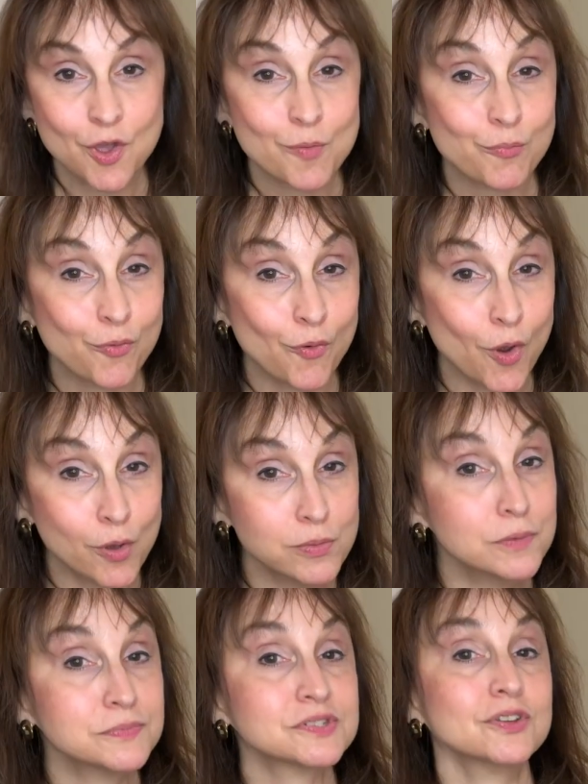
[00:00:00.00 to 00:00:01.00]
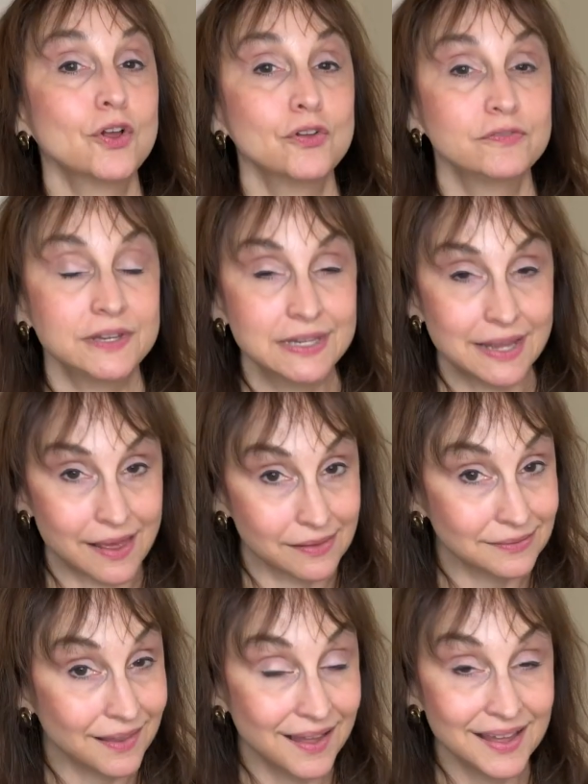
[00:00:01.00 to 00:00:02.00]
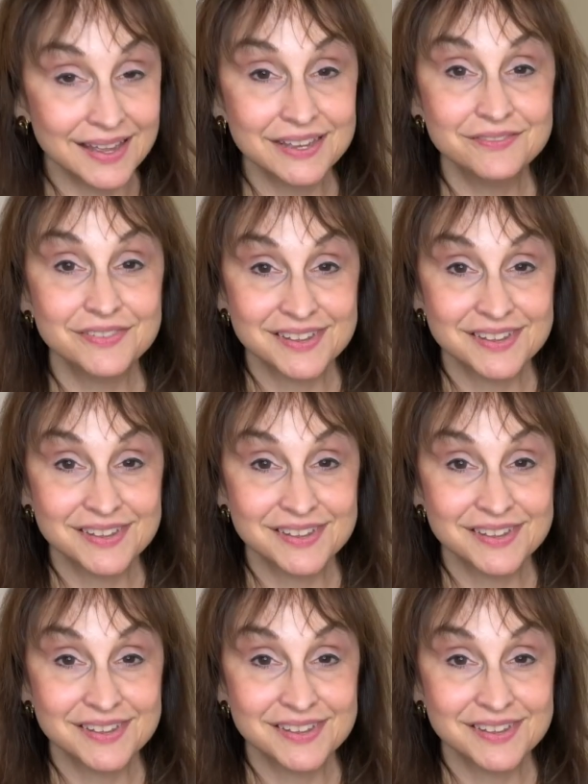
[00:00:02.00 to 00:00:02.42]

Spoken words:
problem-solving, alive